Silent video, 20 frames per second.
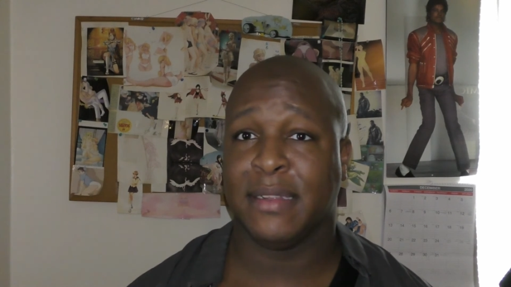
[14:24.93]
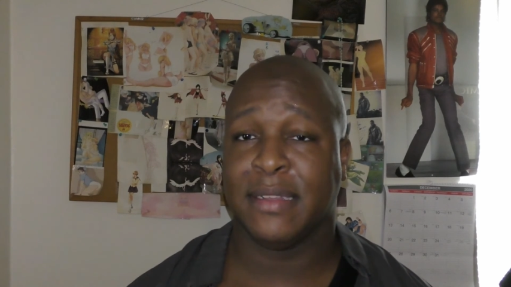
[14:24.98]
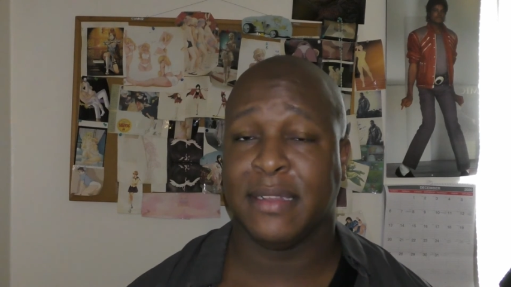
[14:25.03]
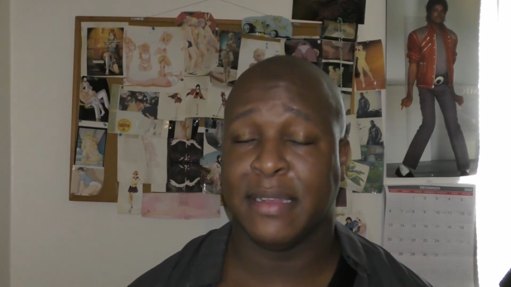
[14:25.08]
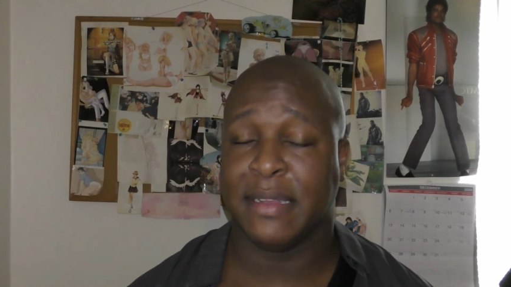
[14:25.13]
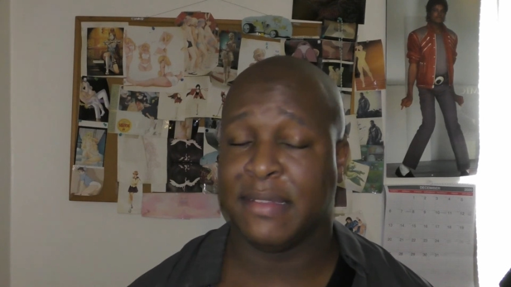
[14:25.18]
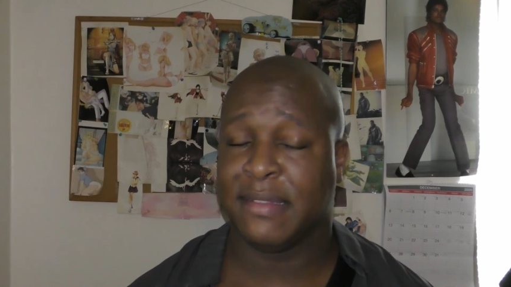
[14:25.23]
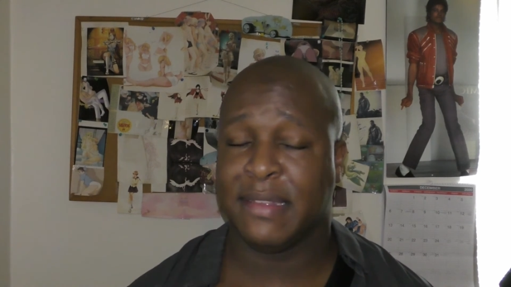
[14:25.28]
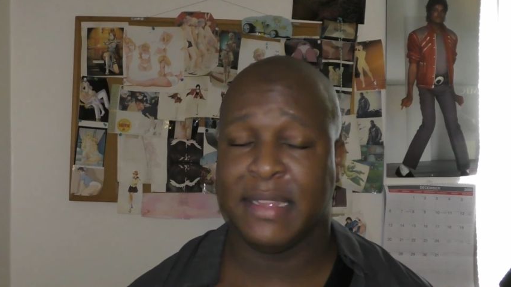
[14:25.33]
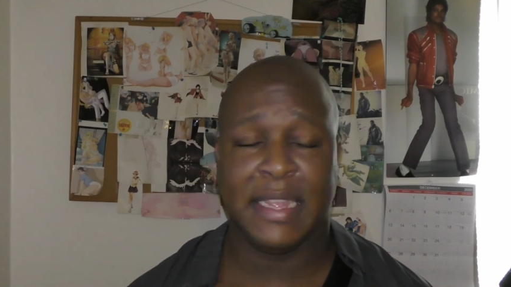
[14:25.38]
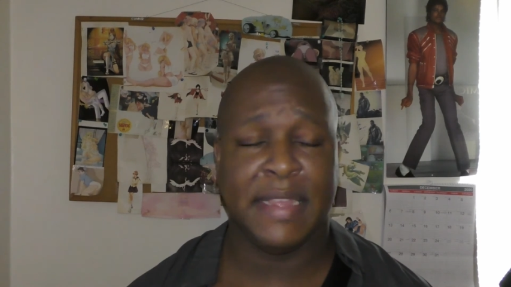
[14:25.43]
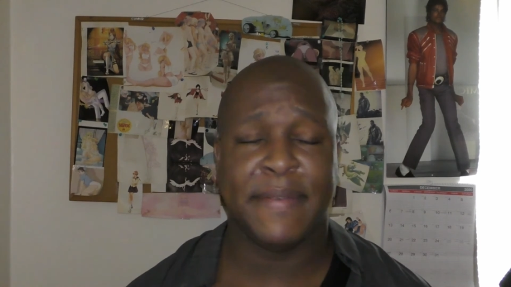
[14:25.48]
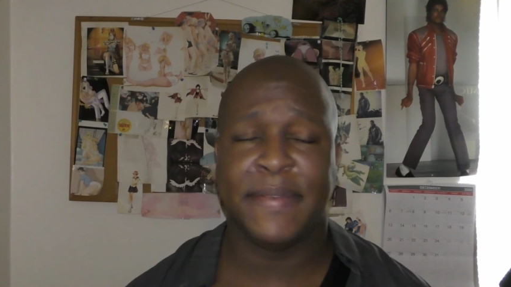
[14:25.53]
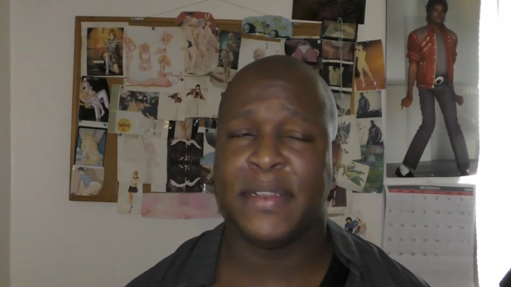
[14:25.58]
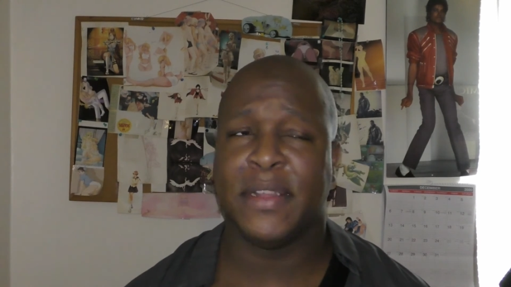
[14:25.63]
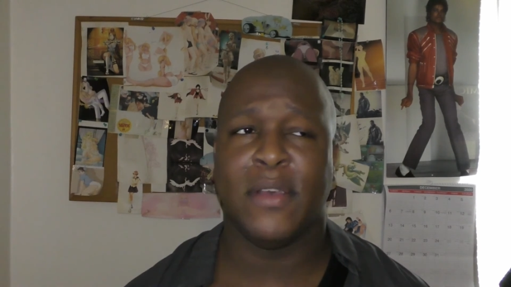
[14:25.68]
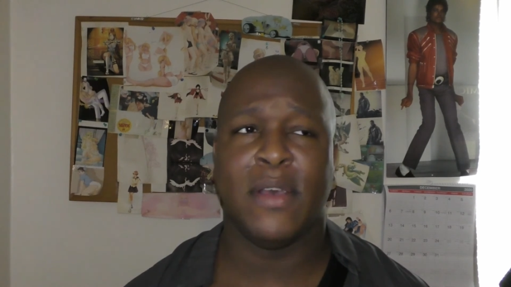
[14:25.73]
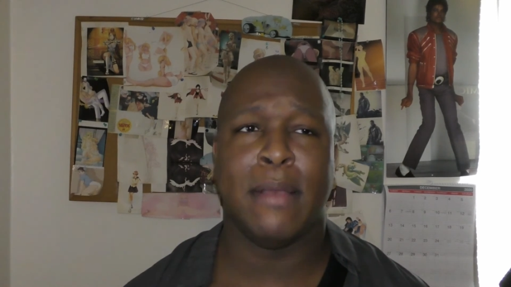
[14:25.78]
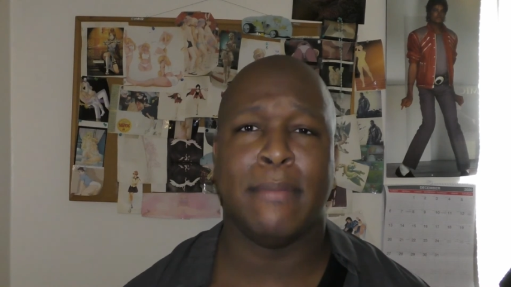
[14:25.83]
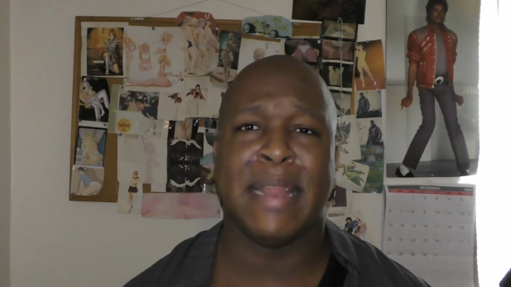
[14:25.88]
Because
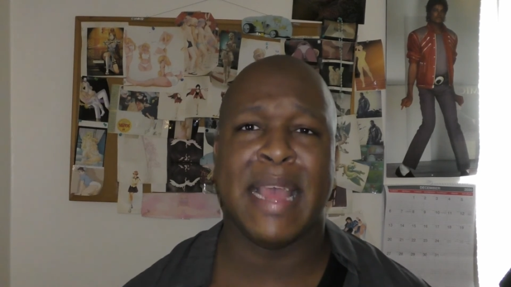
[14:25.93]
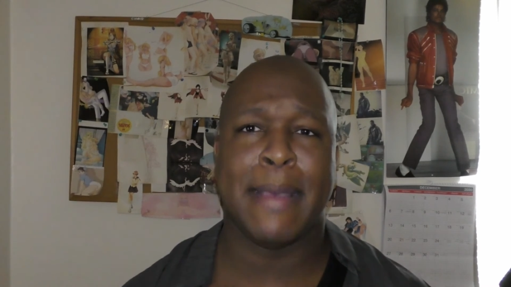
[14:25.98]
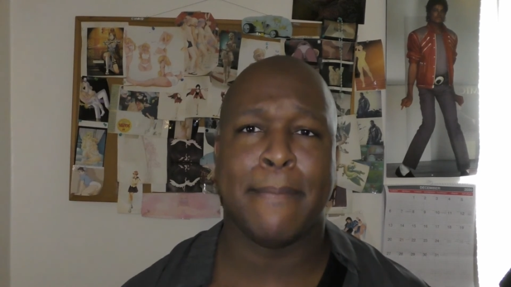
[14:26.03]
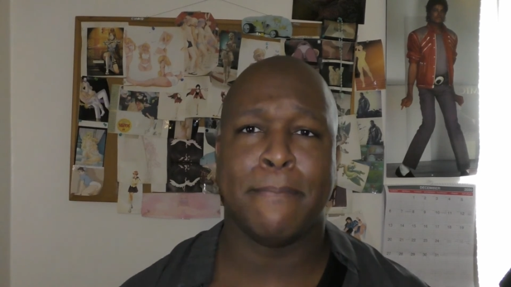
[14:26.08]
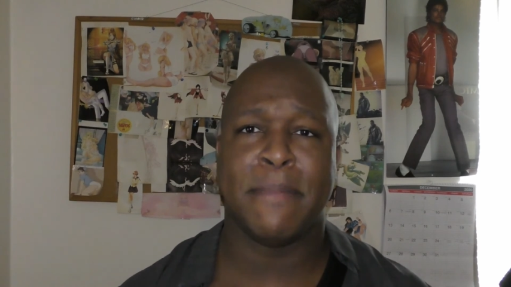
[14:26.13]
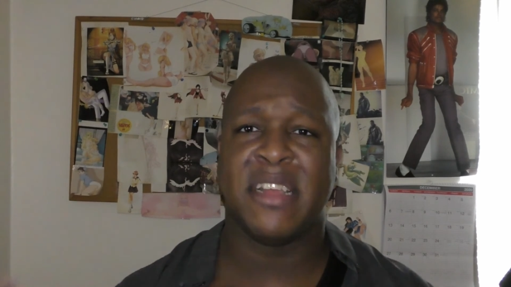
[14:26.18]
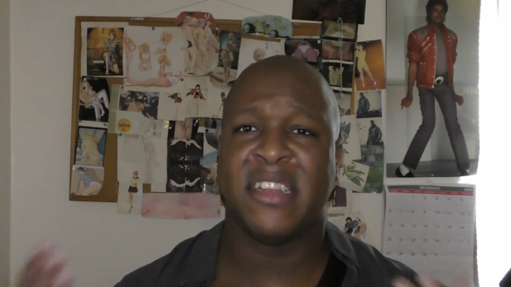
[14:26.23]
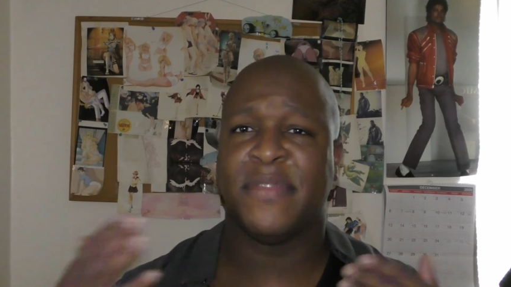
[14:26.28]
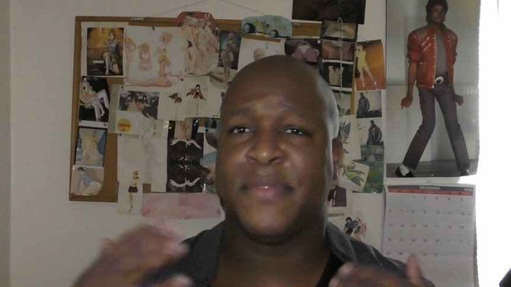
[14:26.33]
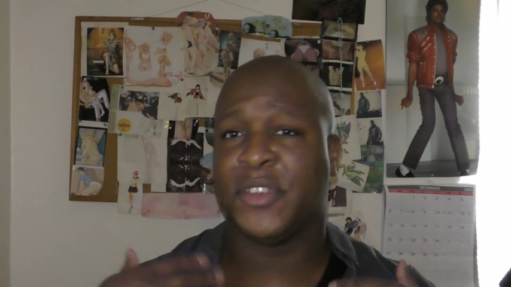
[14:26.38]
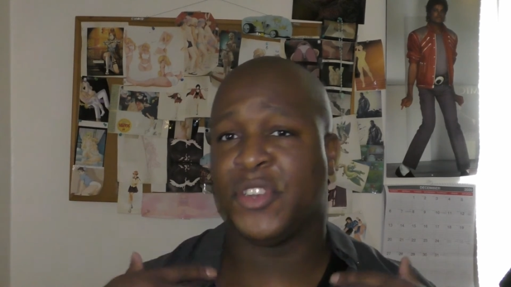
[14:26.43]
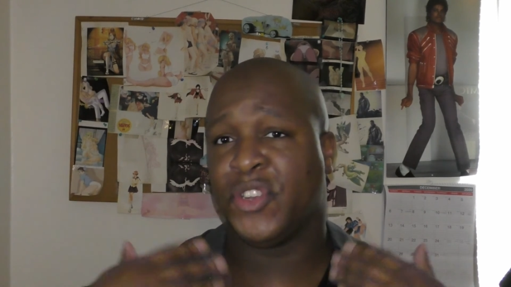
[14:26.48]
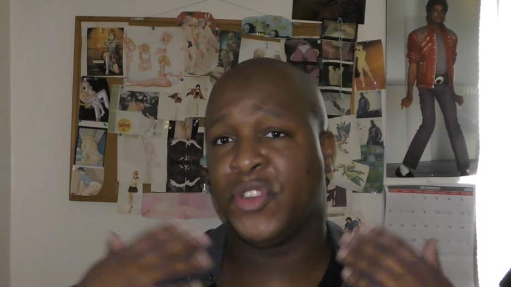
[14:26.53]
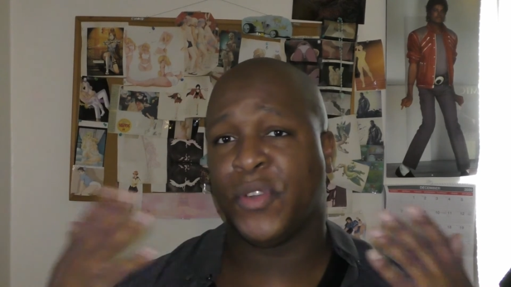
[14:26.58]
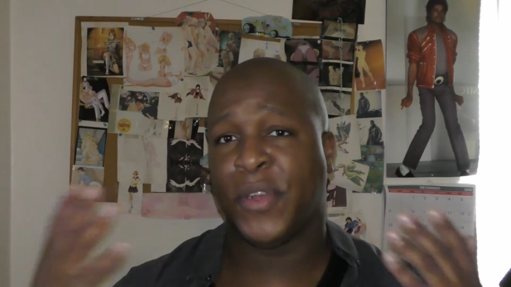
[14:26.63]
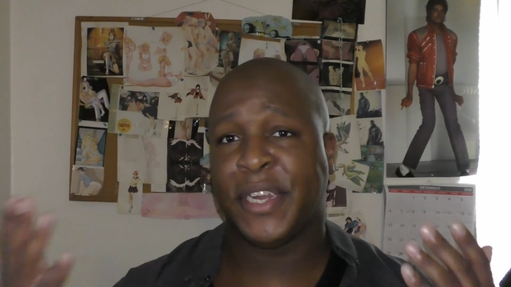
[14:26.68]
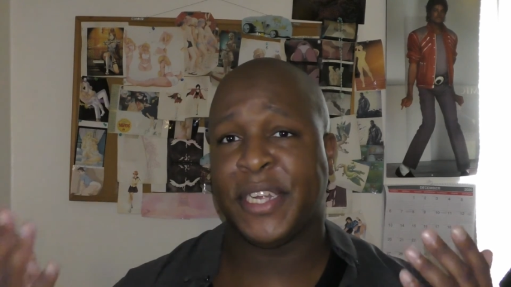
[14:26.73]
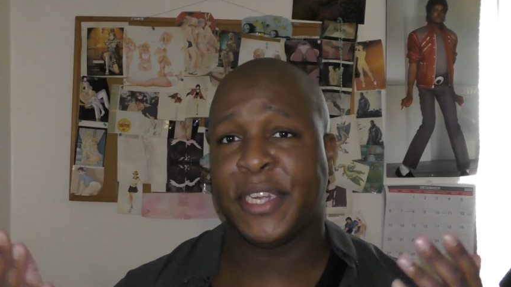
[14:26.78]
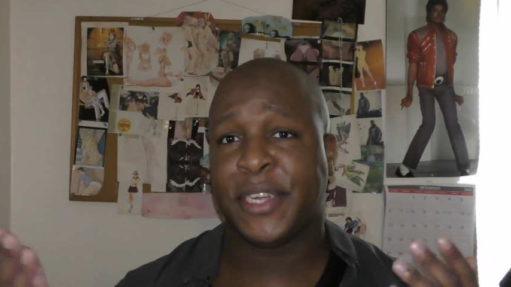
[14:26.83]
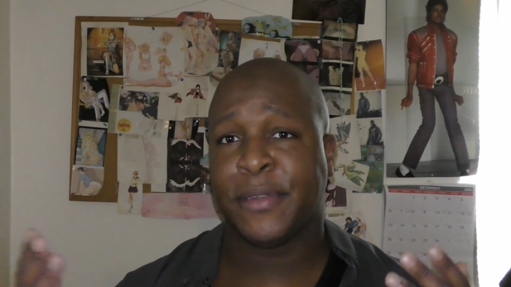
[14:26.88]
even though I'm not much of a
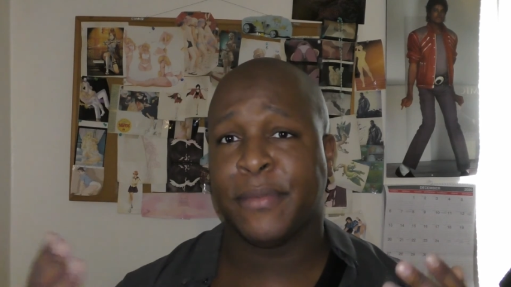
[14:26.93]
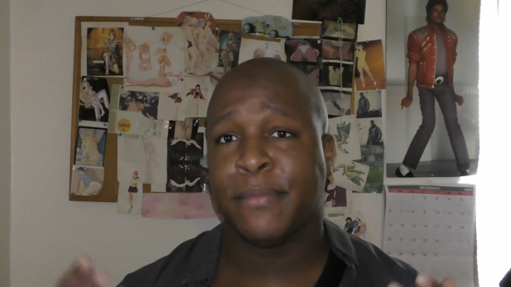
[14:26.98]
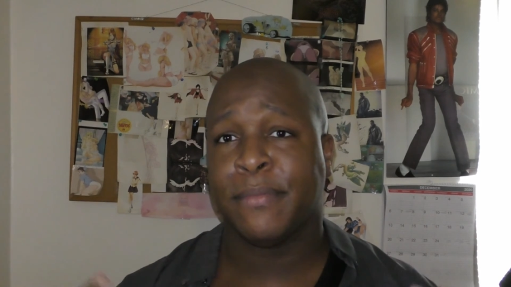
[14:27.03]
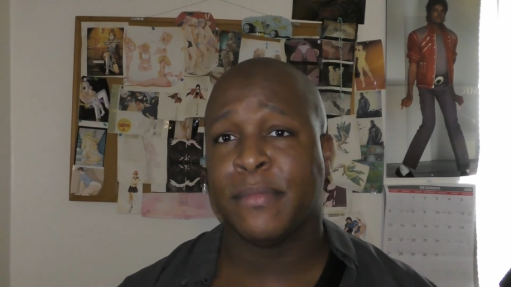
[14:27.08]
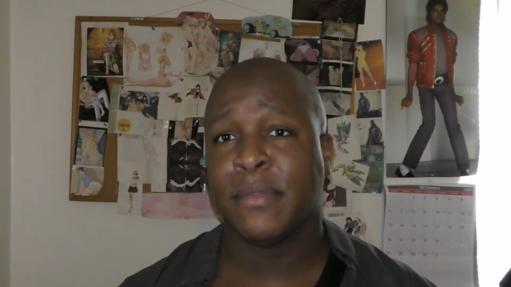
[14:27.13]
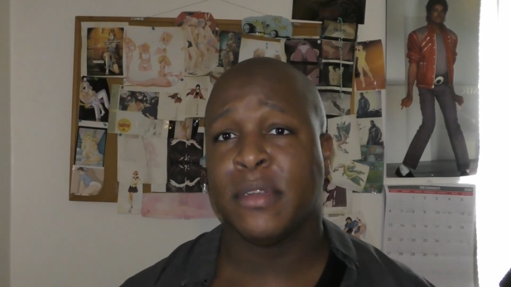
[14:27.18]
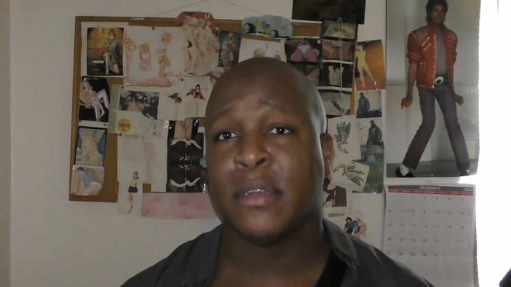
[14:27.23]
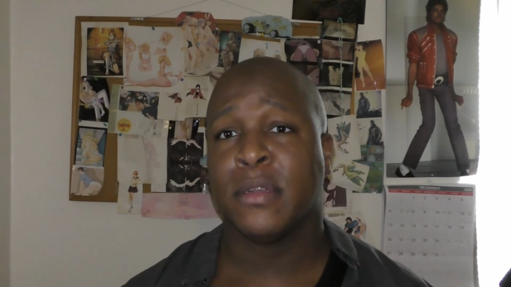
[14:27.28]
joiner,